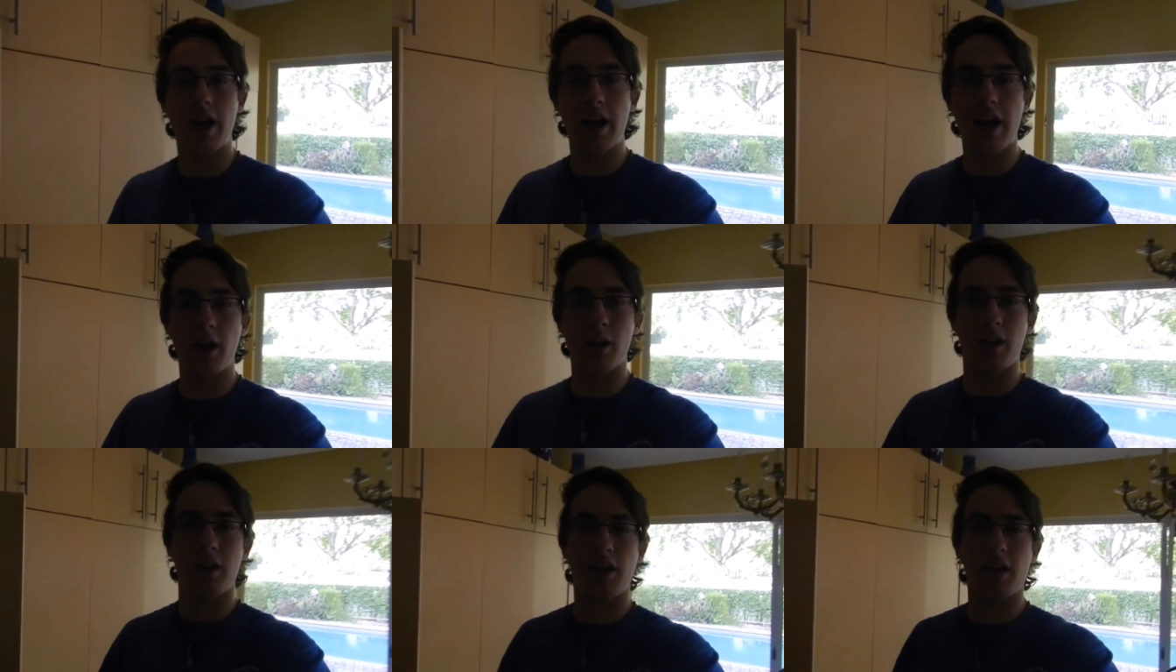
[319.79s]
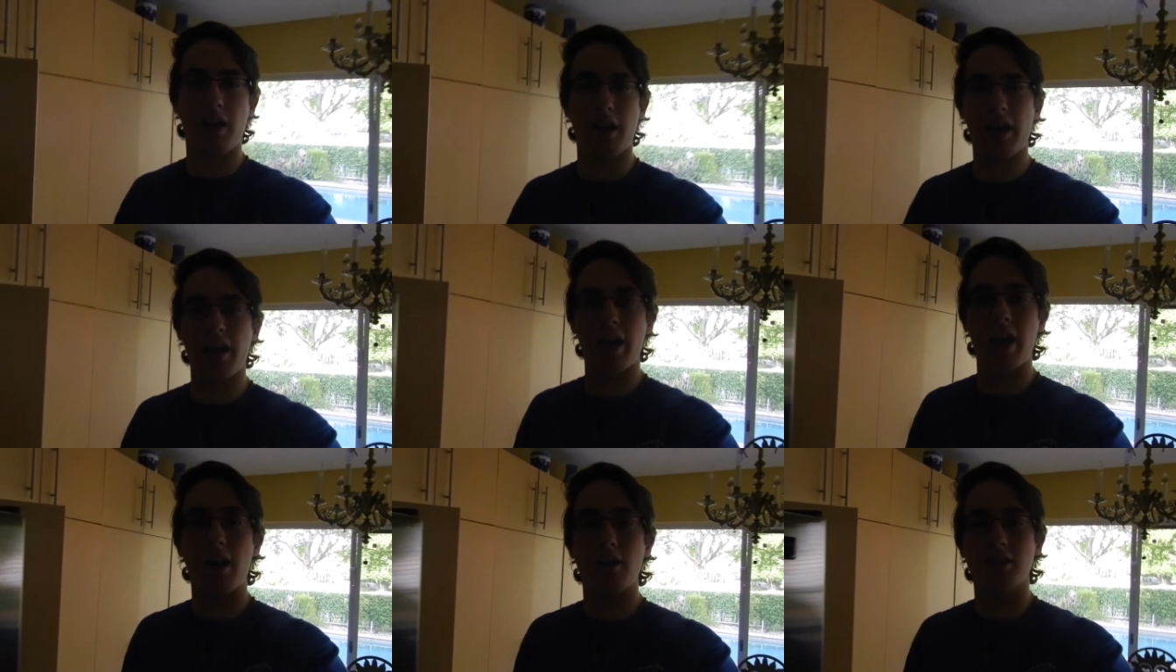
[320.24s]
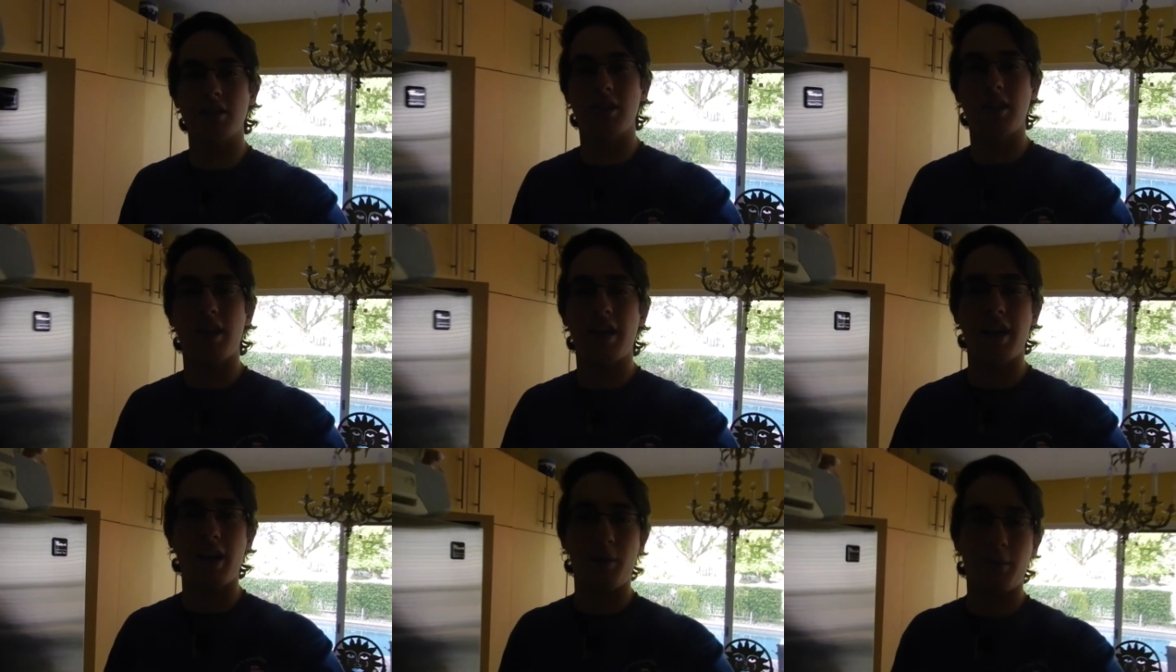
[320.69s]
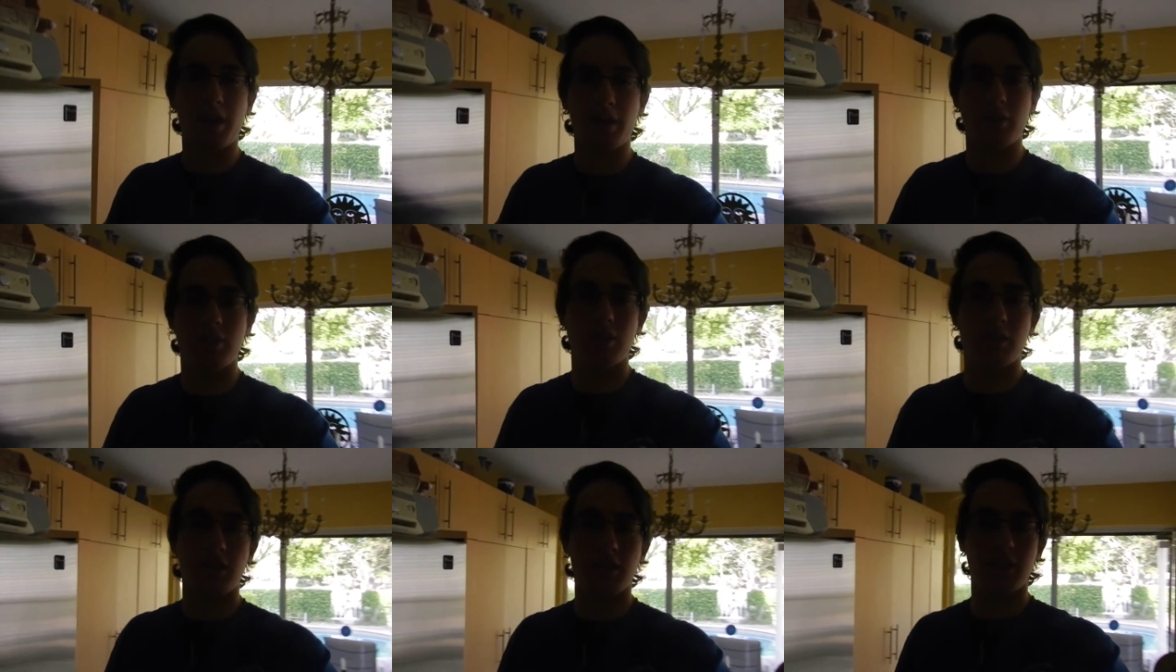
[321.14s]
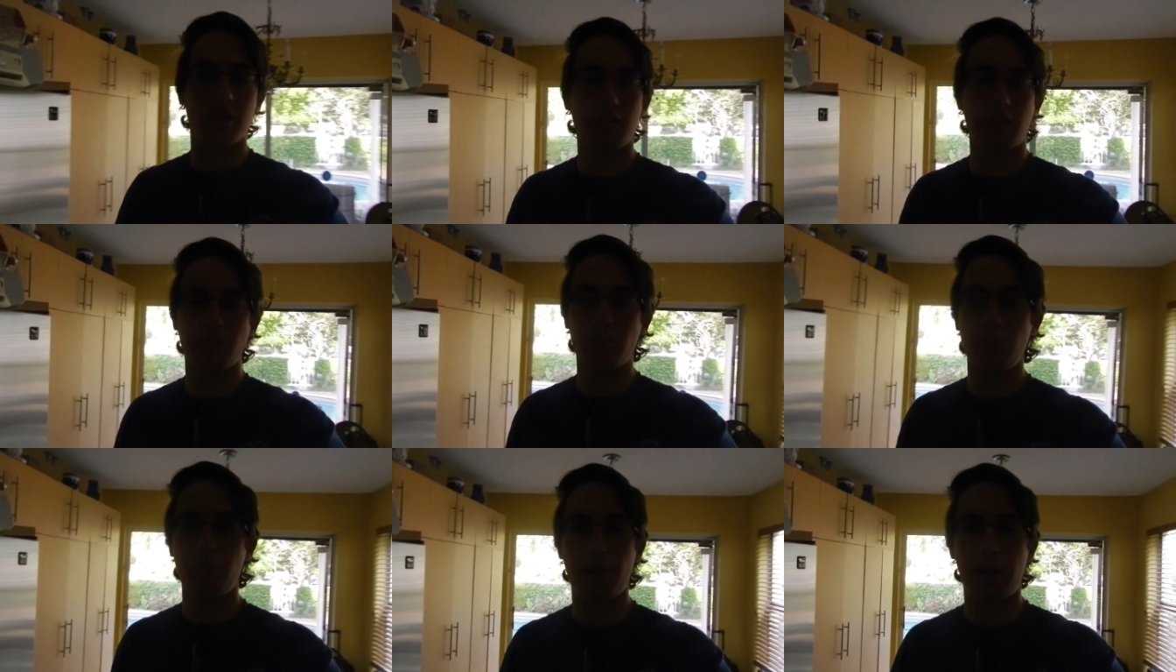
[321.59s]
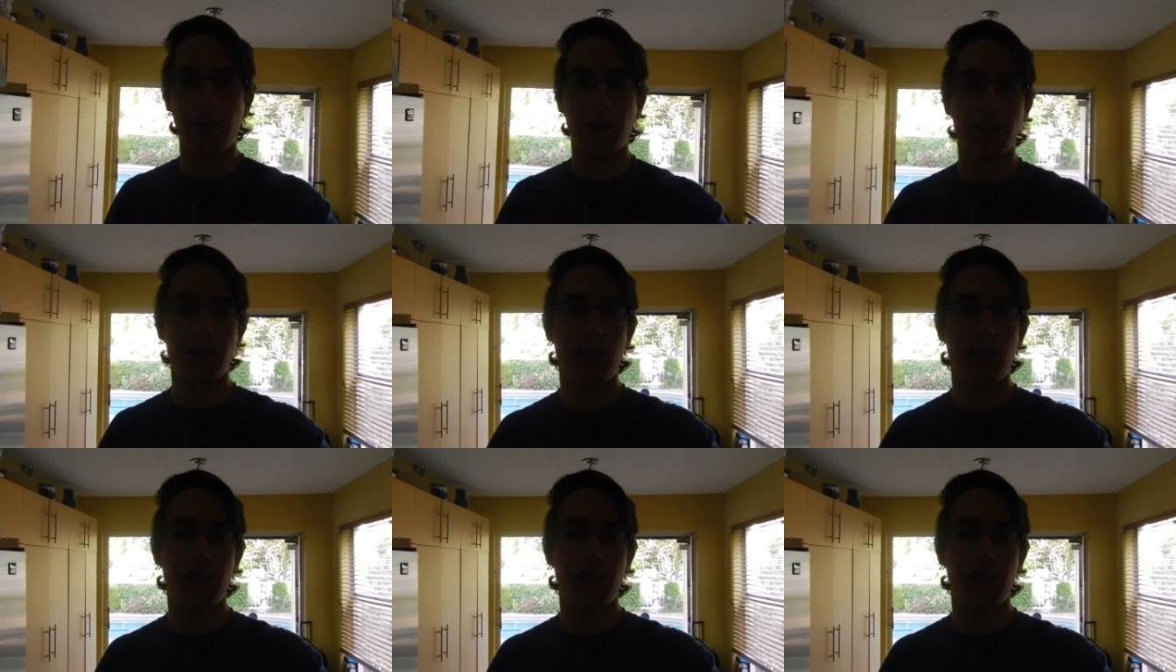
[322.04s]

I I was on the highway uh, driving back,